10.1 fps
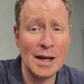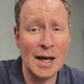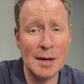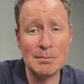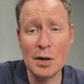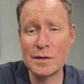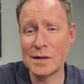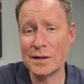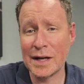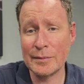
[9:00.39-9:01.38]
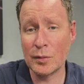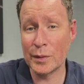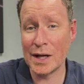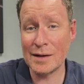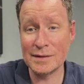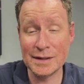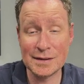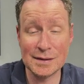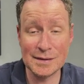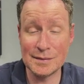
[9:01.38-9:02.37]
And most of the time when we have
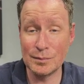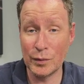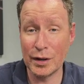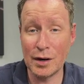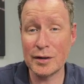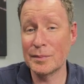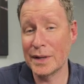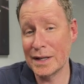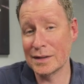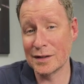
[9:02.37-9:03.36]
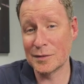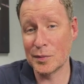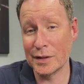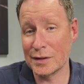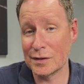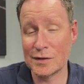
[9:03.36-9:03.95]
listings, we are competing at this point. There's